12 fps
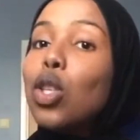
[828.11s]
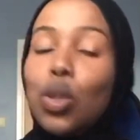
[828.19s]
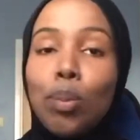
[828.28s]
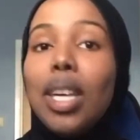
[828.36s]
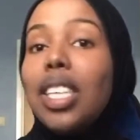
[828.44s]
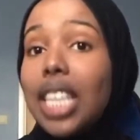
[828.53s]

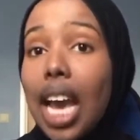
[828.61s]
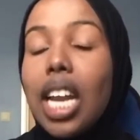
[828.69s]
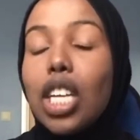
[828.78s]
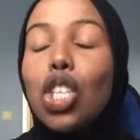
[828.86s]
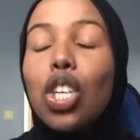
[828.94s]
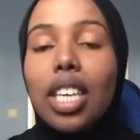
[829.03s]
My dad
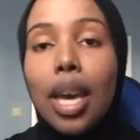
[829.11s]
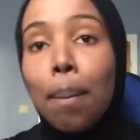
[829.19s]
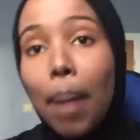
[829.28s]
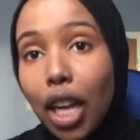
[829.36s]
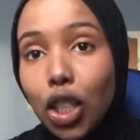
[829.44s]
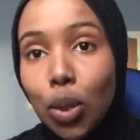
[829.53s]
actually came
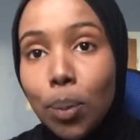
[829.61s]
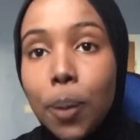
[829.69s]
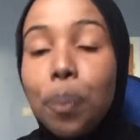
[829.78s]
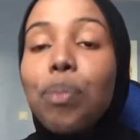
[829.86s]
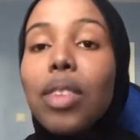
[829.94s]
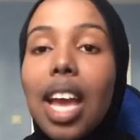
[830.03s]
back to
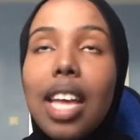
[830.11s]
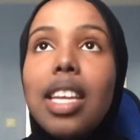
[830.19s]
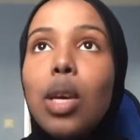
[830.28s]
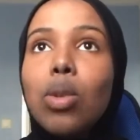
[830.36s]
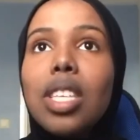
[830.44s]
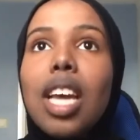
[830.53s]
me and
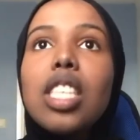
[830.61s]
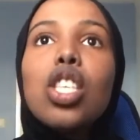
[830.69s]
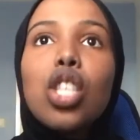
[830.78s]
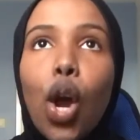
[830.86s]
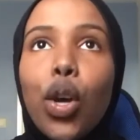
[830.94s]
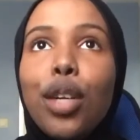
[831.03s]
he was like,
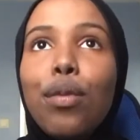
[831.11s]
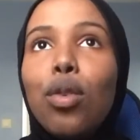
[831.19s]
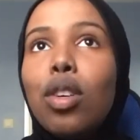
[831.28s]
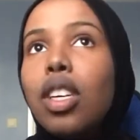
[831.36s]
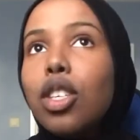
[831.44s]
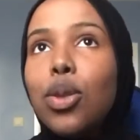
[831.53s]
sorry
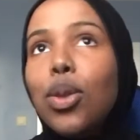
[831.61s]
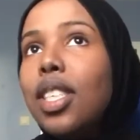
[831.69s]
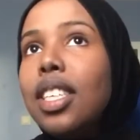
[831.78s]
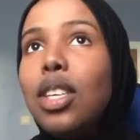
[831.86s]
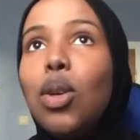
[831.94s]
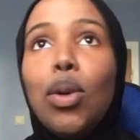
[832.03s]
for
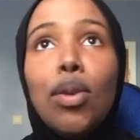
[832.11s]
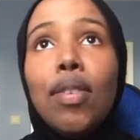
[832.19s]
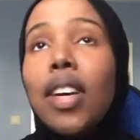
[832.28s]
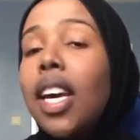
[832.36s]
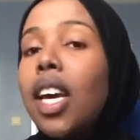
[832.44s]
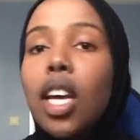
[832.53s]
accusing you of
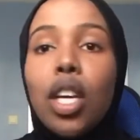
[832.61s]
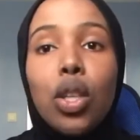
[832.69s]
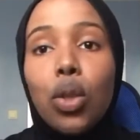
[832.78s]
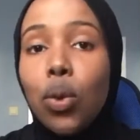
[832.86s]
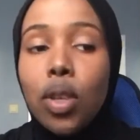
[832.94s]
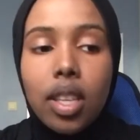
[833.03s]

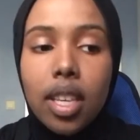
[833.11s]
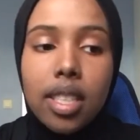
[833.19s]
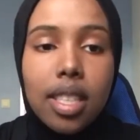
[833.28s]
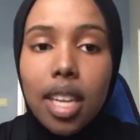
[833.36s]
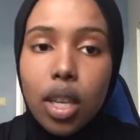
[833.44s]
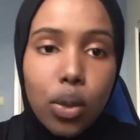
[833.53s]
doing
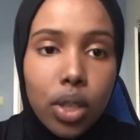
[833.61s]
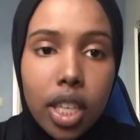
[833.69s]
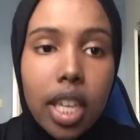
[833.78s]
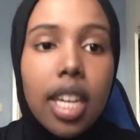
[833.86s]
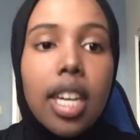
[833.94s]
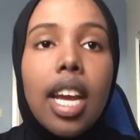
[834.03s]
things that you
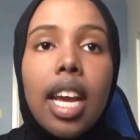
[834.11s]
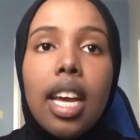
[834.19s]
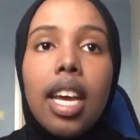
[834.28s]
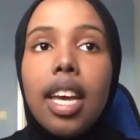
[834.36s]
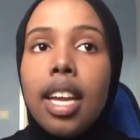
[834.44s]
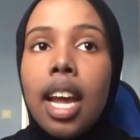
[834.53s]
didn't,
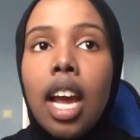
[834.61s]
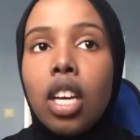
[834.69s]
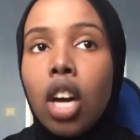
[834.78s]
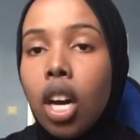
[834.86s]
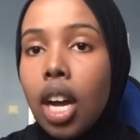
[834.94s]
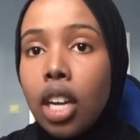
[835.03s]
and I
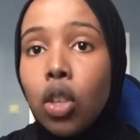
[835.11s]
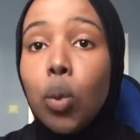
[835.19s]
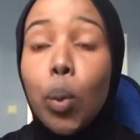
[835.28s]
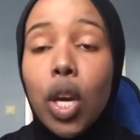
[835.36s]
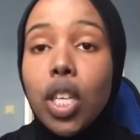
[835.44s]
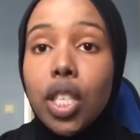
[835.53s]
got angry
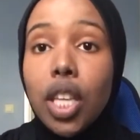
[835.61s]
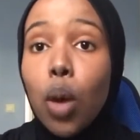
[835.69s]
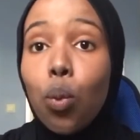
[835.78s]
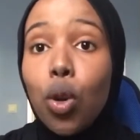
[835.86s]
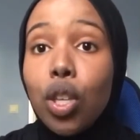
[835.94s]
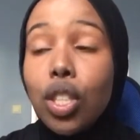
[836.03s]
because
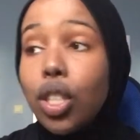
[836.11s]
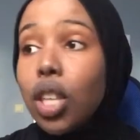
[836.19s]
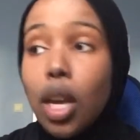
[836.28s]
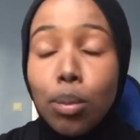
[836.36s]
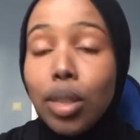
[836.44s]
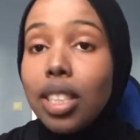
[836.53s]

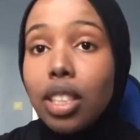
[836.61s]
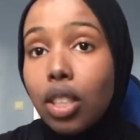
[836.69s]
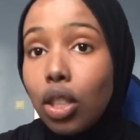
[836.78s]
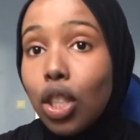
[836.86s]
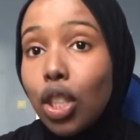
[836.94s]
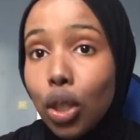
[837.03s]
I
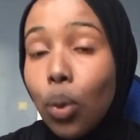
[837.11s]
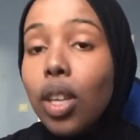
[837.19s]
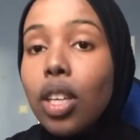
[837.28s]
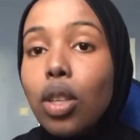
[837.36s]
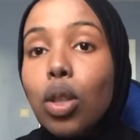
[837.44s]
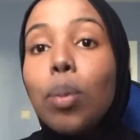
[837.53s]
mistook
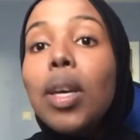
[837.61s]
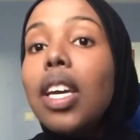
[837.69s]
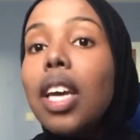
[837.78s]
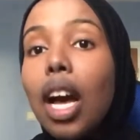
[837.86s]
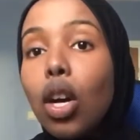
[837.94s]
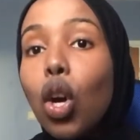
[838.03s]
it to be
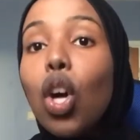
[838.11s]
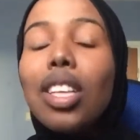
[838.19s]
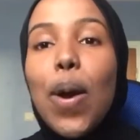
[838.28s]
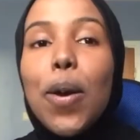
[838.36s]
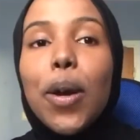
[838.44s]
alcohol.